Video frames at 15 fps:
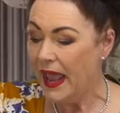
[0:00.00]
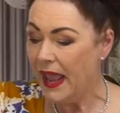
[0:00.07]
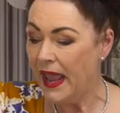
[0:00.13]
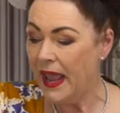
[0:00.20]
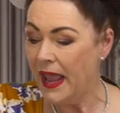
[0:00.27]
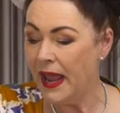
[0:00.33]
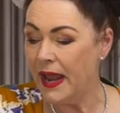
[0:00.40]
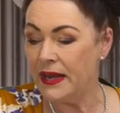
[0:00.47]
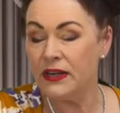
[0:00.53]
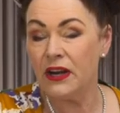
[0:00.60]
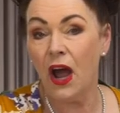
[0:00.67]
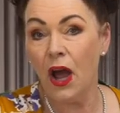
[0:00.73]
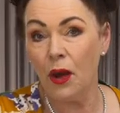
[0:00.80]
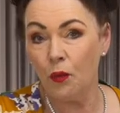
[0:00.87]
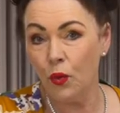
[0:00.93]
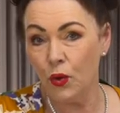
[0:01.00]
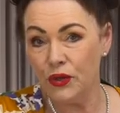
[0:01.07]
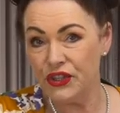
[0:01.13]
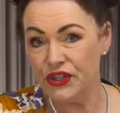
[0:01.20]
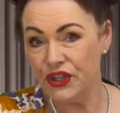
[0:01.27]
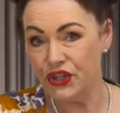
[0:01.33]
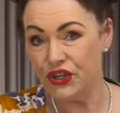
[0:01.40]
and I would
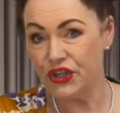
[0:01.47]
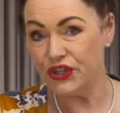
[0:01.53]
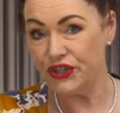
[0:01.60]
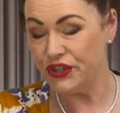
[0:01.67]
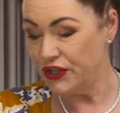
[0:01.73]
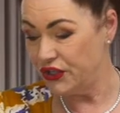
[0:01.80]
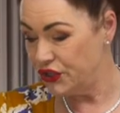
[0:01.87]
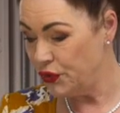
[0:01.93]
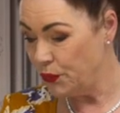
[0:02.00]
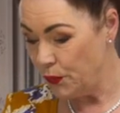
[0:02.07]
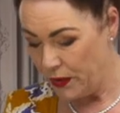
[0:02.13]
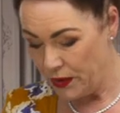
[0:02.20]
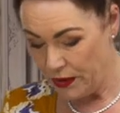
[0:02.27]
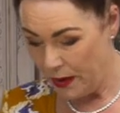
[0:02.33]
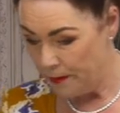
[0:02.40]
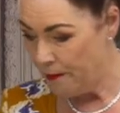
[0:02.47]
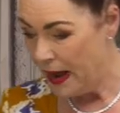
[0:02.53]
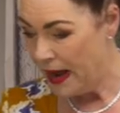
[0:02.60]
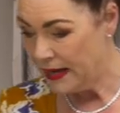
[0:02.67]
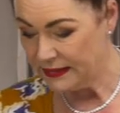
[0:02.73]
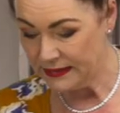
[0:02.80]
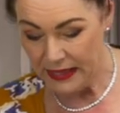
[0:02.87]
suggest that you wear a
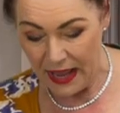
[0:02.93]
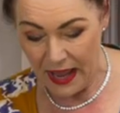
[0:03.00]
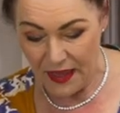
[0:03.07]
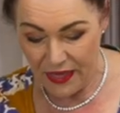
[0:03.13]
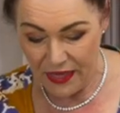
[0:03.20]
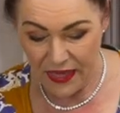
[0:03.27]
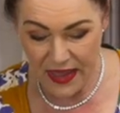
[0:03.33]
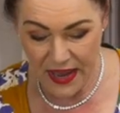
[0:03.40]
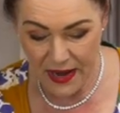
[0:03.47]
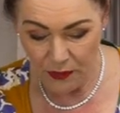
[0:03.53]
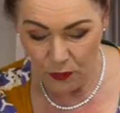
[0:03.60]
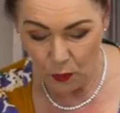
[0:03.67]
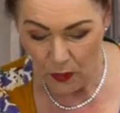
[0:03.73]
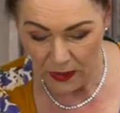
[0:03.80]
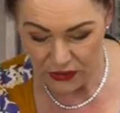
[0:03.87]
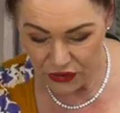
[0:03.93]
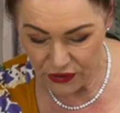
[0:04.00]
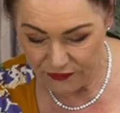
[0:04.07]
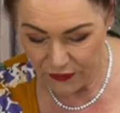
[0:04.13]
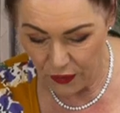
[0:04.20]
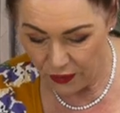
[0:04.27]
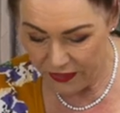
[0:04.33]
mask. Then once
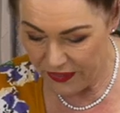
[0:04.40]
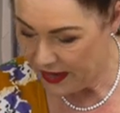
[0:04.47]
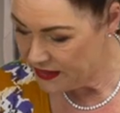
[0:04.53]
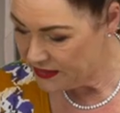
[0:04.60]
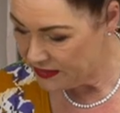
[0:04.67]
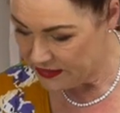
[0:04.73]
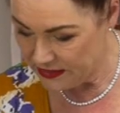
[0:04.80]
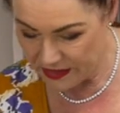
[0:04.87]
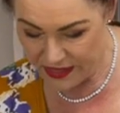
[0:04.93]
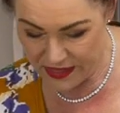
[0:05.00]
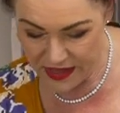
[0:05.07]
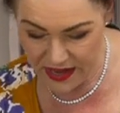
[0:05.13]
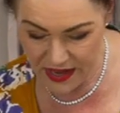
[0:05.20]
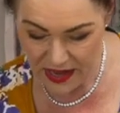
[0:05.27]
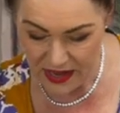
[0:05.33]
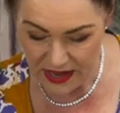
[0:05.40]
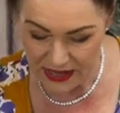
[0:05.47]
you've got that into there,